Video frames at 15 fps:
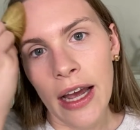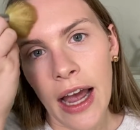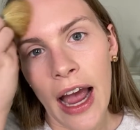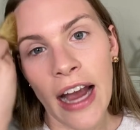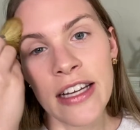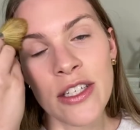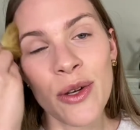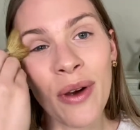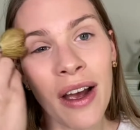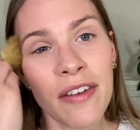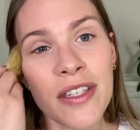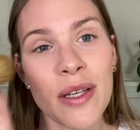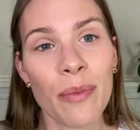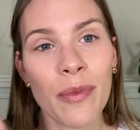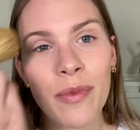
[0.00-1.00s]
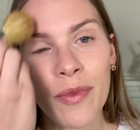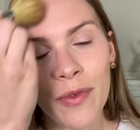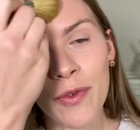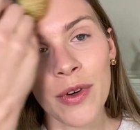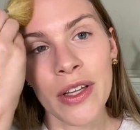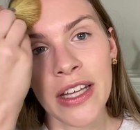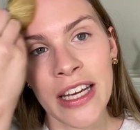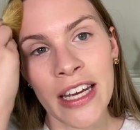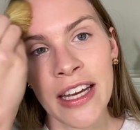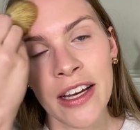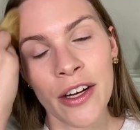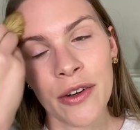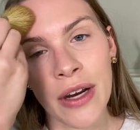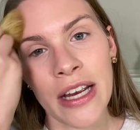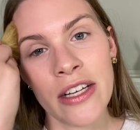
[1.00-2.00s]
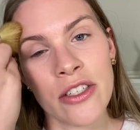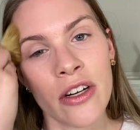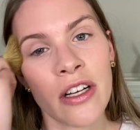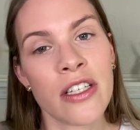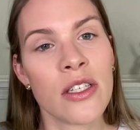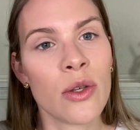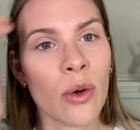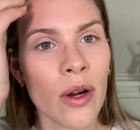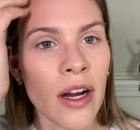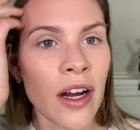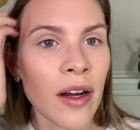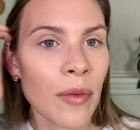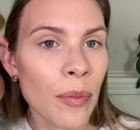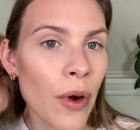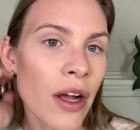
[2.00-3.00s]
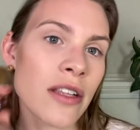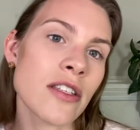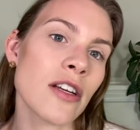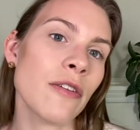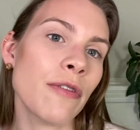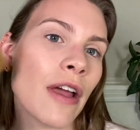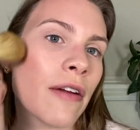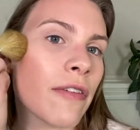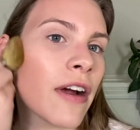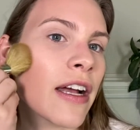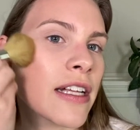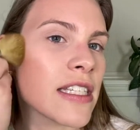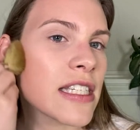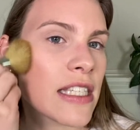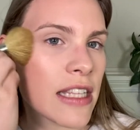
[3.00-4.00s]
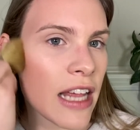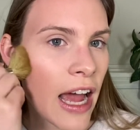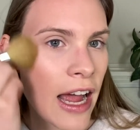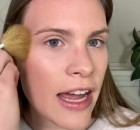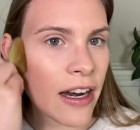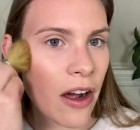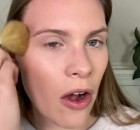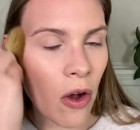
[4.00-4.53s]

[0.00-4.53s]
I do have some really great drugstore bronzer favorites that